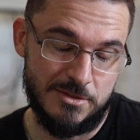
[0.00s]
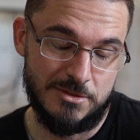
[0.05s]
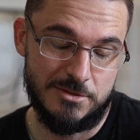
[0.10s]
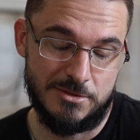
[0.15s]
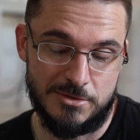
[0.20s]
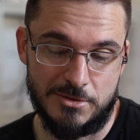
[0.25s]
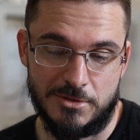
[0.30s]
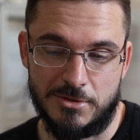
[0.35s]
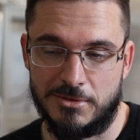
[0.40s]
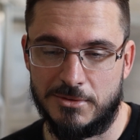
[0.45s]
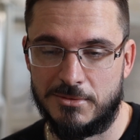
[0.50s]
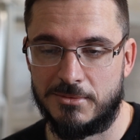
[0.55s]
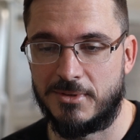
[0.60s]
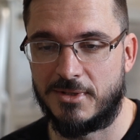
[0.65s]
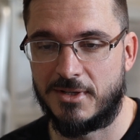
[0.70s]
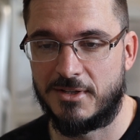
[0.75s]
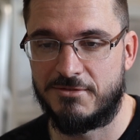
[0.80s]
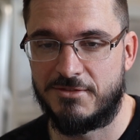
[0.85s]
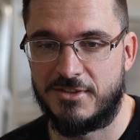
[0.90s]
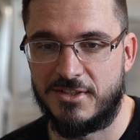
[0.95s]
So
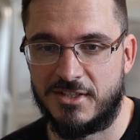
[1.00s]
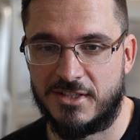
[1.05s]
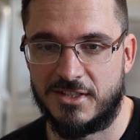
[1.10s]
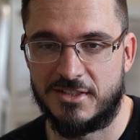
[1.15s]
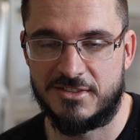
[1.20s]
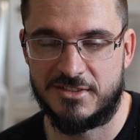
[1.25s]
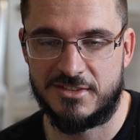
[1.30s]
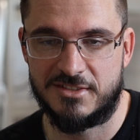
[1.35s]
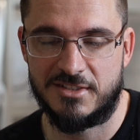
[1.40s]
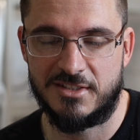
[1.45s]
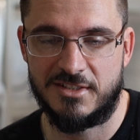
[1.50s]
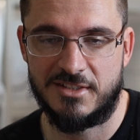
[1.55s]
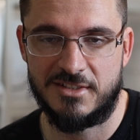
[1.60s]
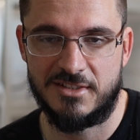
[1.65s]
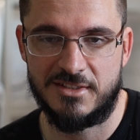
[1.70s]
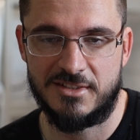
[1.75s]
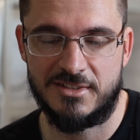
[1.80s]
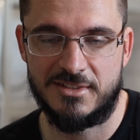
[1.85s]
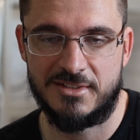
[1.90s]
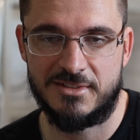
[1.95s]
I think it's
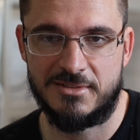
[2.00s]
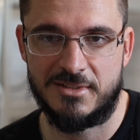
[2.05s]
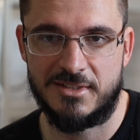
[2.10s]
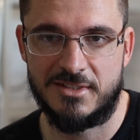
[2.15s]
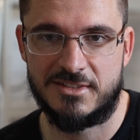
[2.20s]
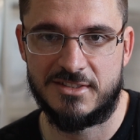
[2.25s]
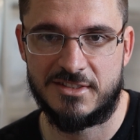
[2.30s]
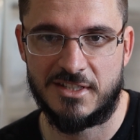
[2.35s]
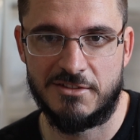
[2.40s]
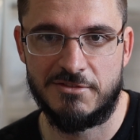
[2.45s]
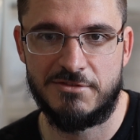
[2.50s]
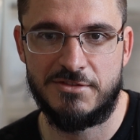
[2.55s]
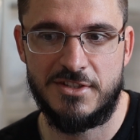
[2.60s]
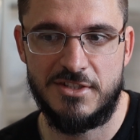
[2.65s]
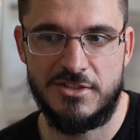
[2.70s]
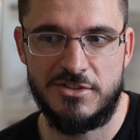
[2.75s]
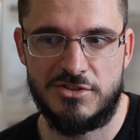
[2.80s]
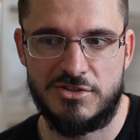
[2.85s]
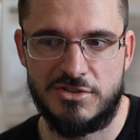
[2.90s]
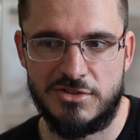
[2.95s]

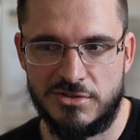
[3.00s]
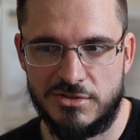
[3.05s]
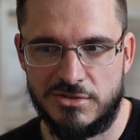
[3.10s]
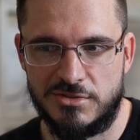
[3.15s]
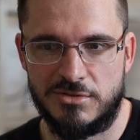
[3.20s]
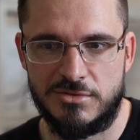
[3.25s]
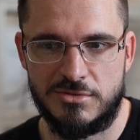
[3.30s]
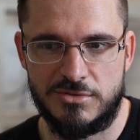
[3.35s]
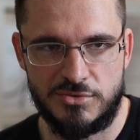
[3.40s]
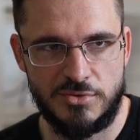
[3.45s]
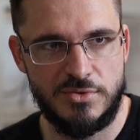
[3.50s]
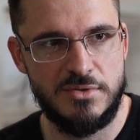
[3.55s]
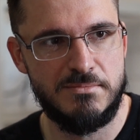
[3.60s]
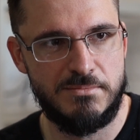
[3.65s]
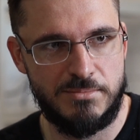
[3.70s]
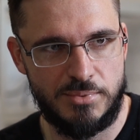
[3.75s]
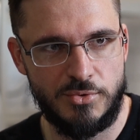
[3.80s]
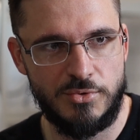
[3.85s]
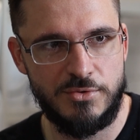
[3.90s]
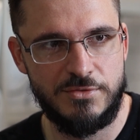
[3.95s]
something to
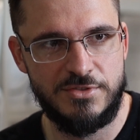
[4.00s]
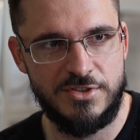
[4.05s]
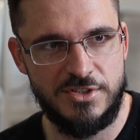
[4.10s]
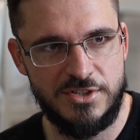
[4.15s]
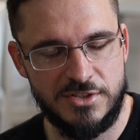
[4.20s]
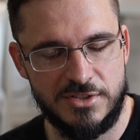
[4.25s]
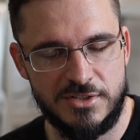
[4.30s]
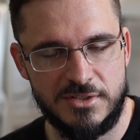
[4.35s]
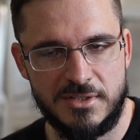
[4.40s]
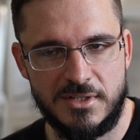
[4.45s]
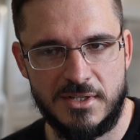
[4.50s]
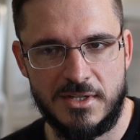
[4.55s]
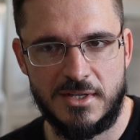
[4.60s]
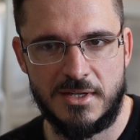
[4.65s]
improve here,